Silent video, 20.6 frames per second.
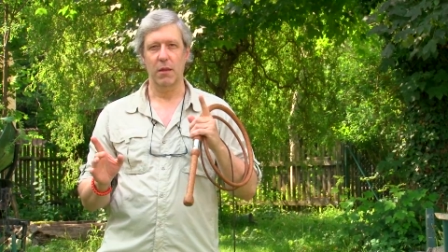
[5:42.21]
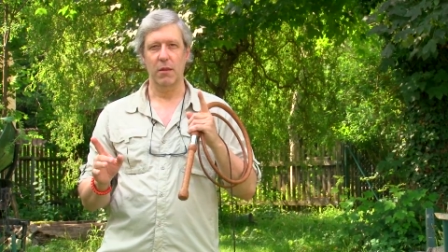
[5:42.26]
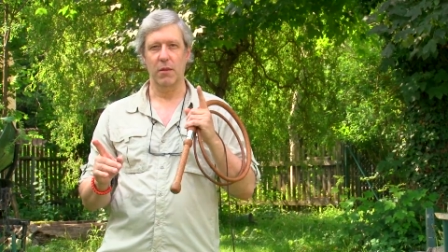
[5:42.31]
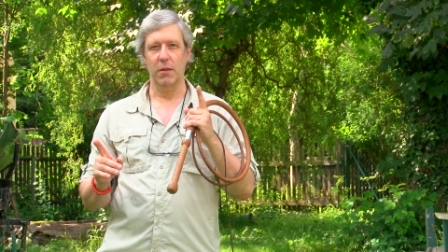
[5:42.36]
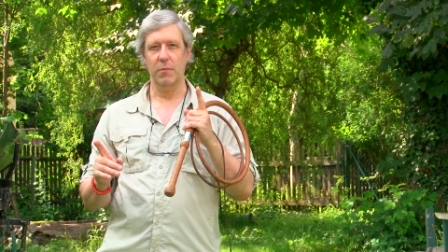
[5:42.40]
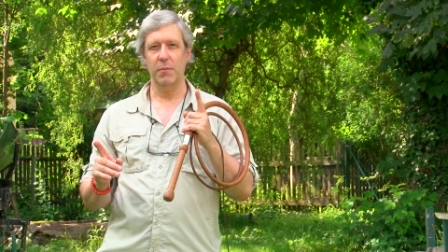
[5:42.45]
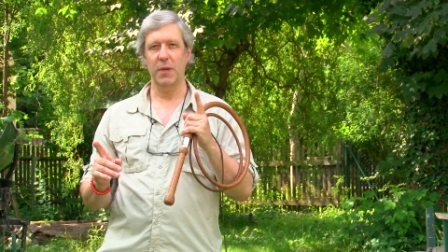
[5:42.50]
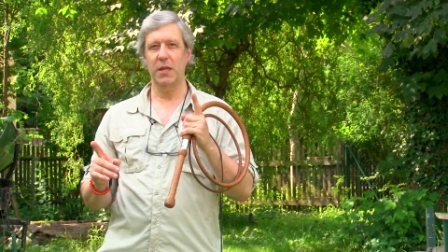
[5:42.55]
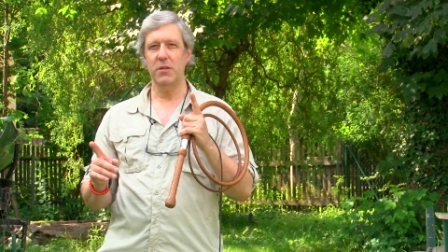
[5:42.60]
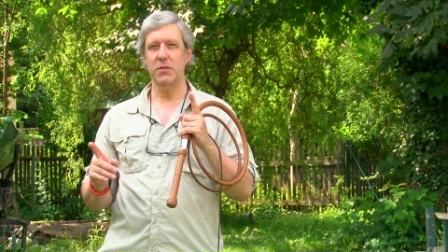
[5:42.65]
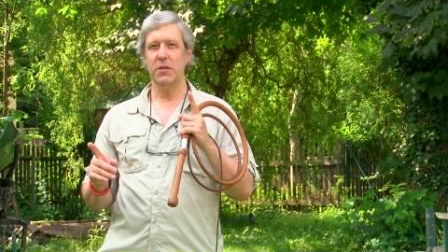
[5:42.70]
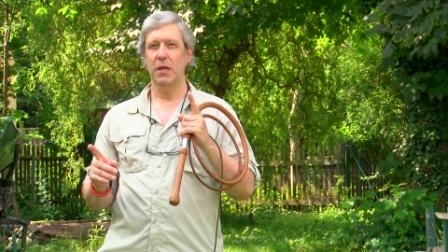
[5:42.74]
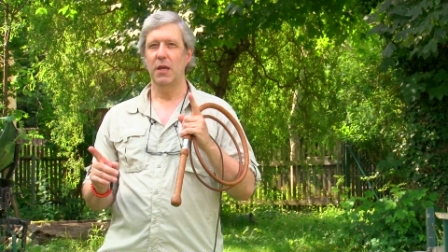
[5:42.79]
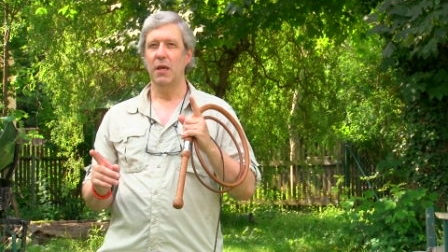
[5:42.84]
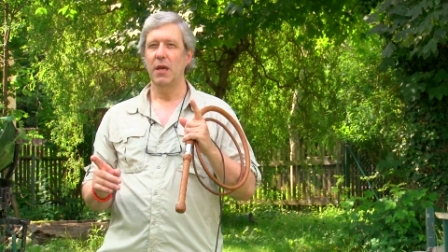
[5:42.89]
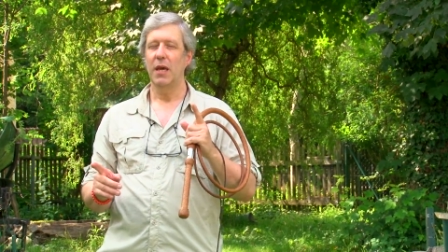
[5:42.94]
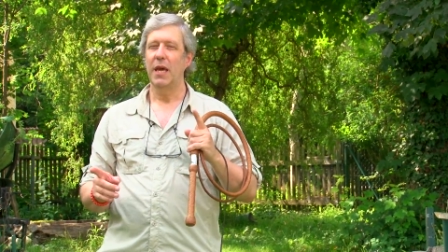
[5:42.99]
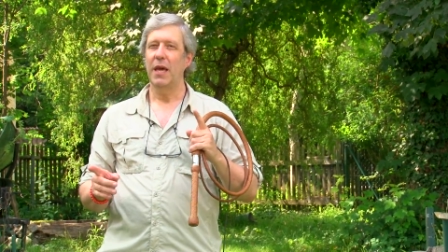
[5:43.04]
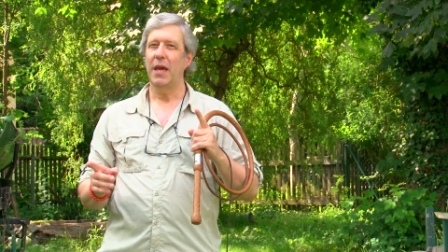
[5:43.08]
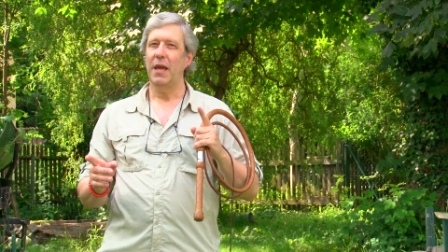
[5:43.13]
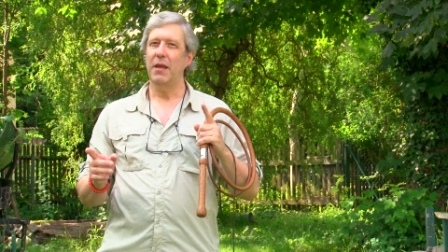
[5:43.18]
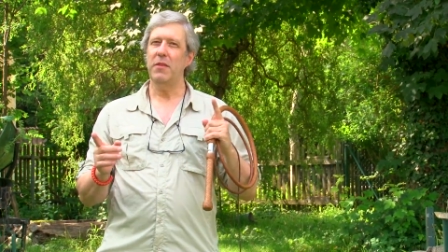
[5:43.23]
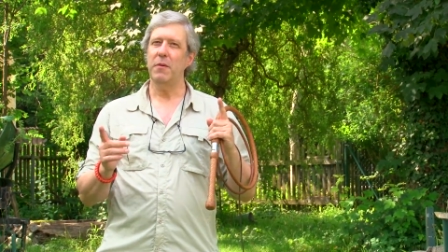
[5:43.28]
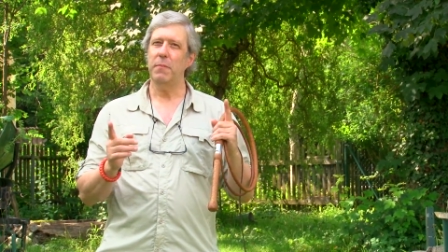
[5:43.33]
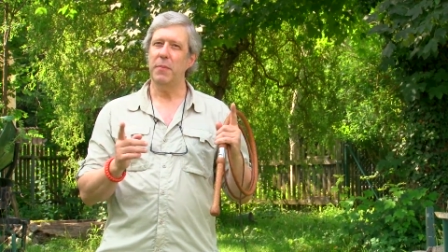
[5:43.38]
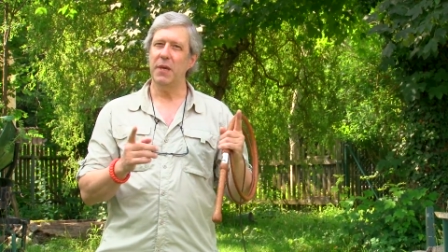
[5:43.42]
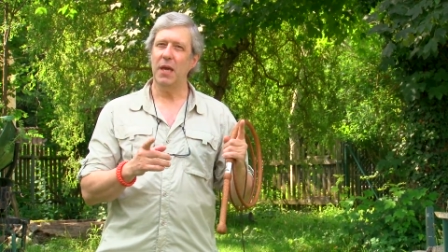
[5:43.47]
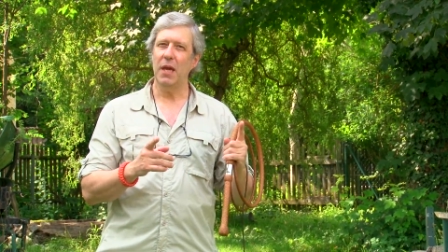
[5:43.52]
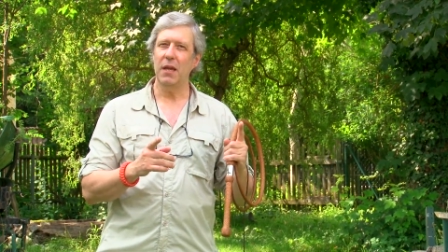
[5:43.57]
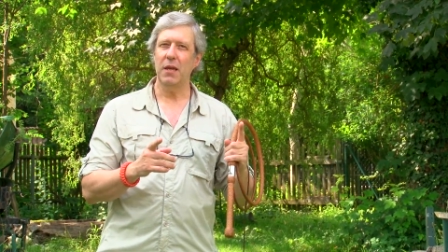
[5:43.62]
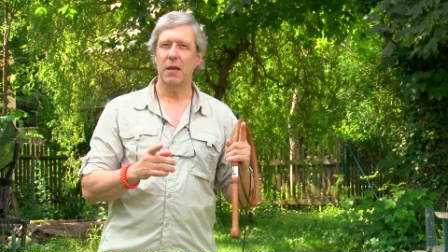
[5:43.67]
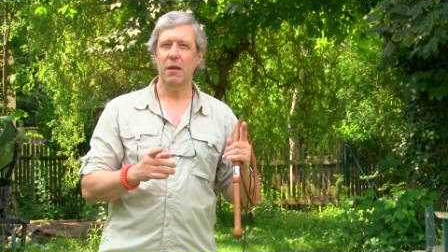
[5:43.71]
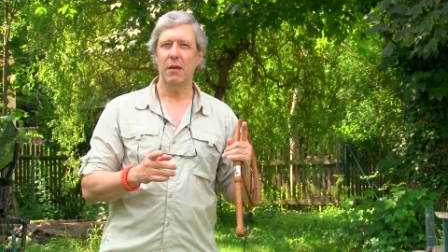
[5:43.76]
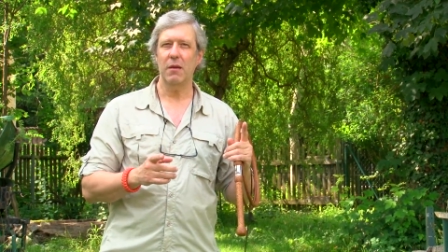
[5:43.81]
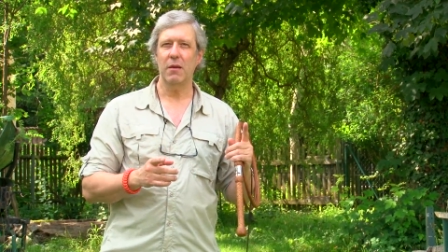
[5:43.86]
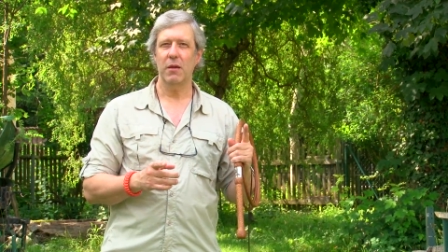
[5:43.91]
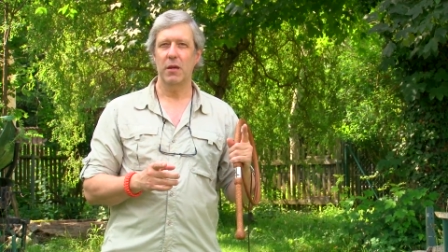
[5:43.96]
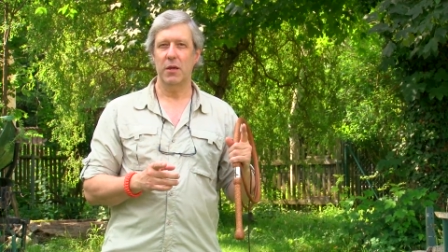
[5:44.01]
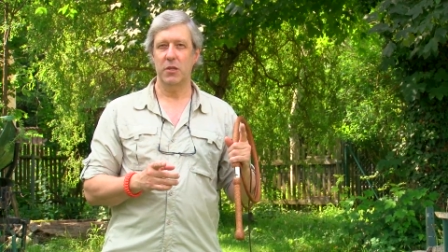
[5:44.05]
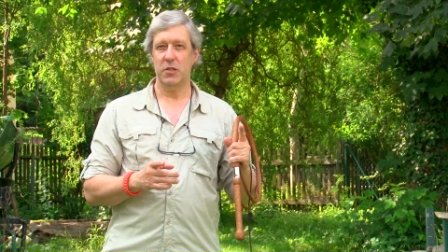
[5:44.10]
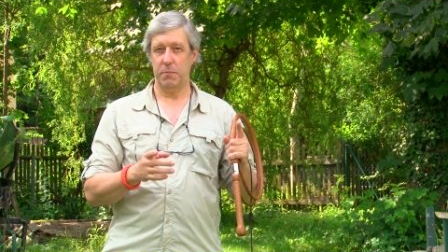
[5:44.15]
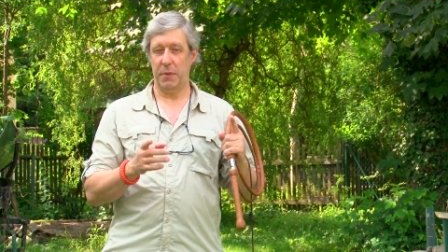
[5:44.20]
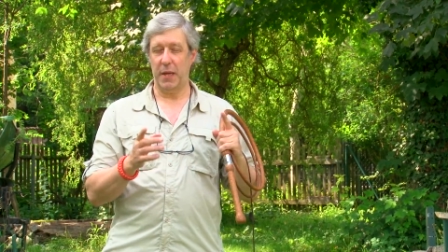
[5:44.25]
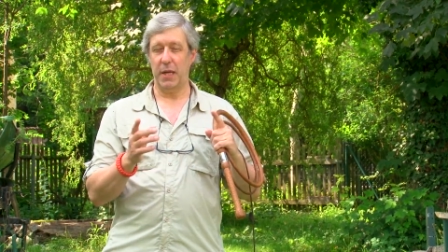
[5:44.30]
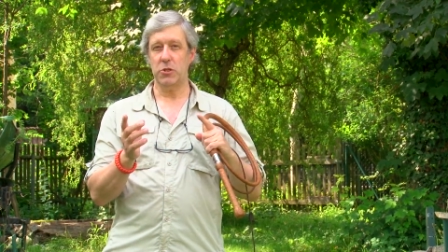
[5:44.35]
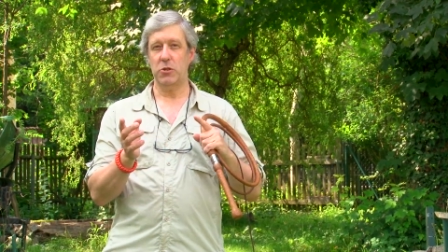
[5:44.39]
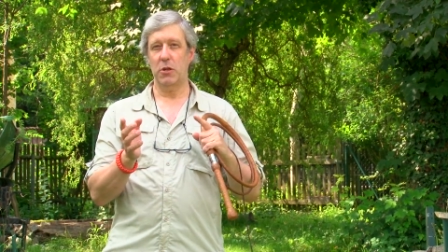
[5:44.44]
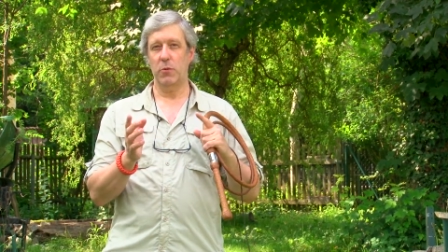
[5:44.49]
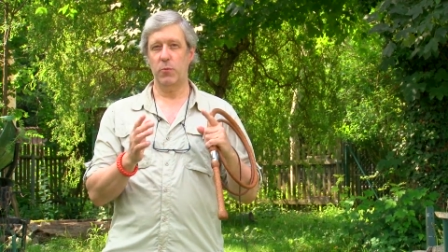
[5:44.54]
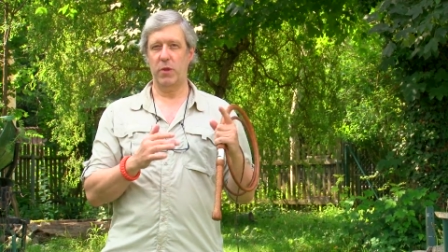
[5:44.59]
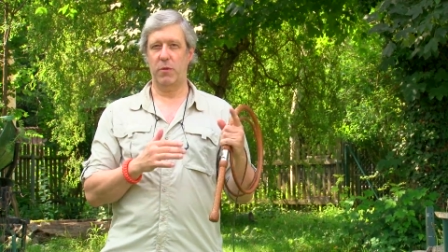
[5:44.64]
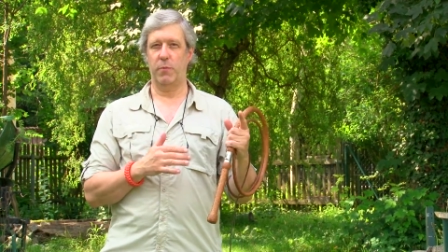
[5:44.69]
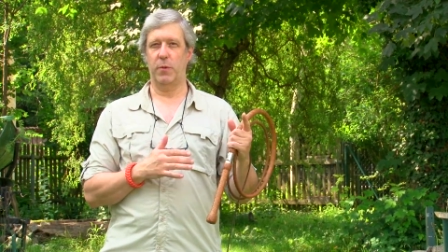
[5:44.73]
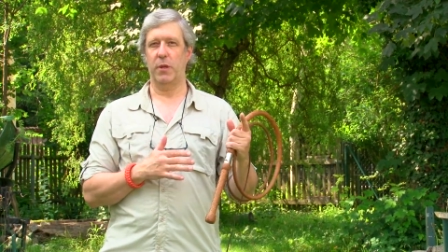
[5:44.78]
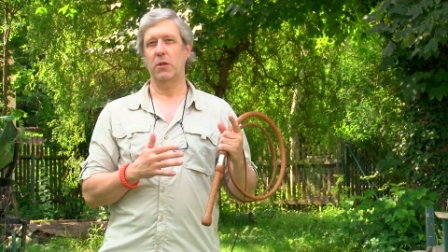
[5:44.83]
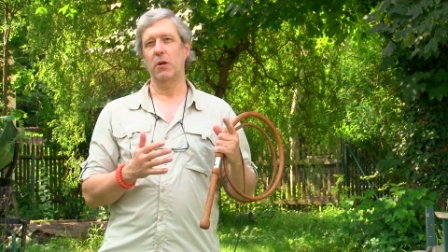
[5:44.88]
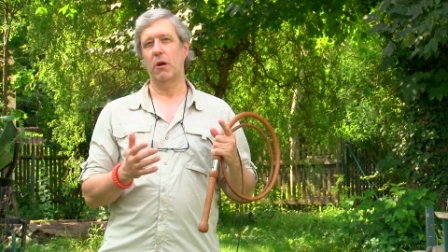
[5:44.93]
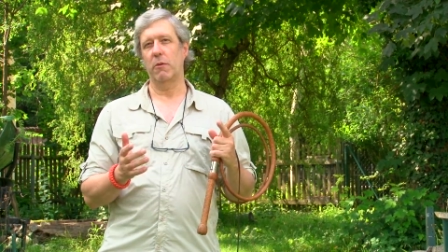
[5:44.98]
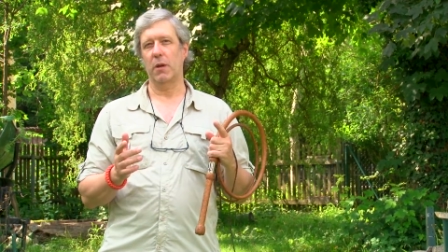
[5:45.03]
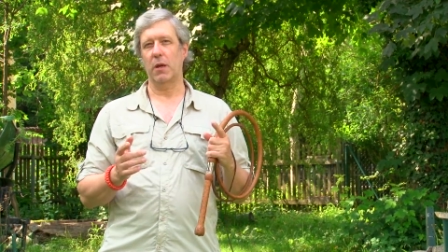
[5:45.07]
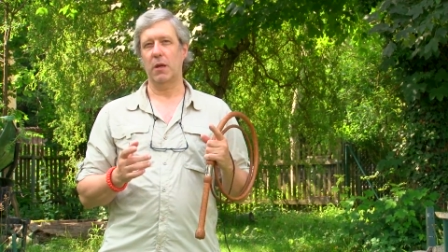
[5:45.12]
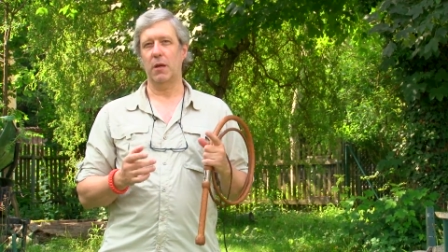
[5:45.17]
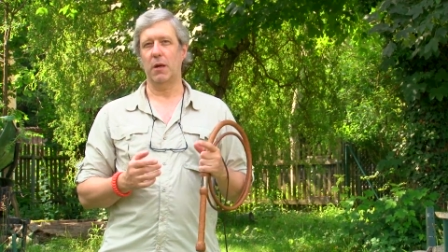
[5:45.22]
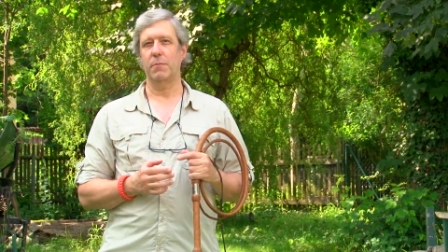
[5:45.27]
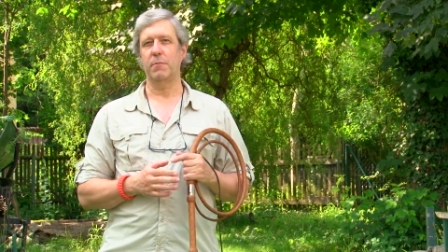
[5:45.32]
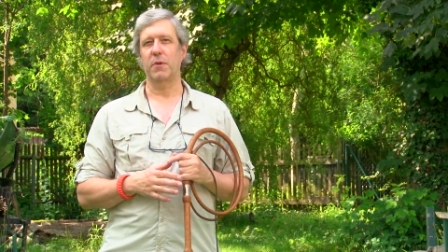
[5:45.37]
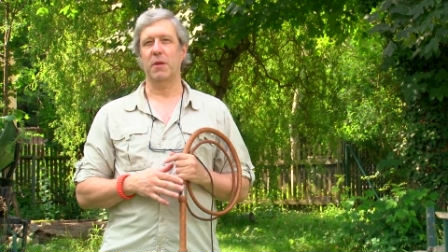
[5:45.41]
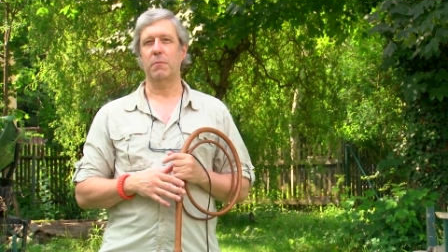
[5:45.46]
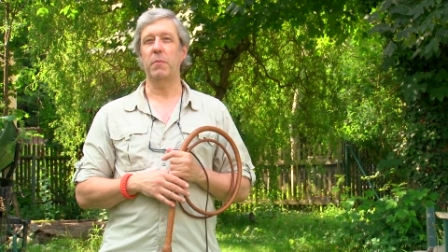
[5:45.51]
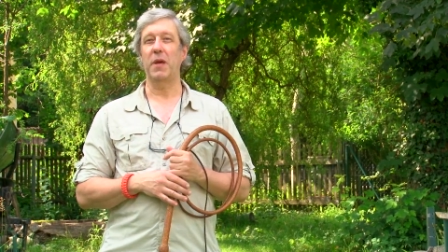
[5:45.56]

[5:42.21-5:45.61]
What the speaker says: That means, in the beginning, especially with the Victorian Cutback,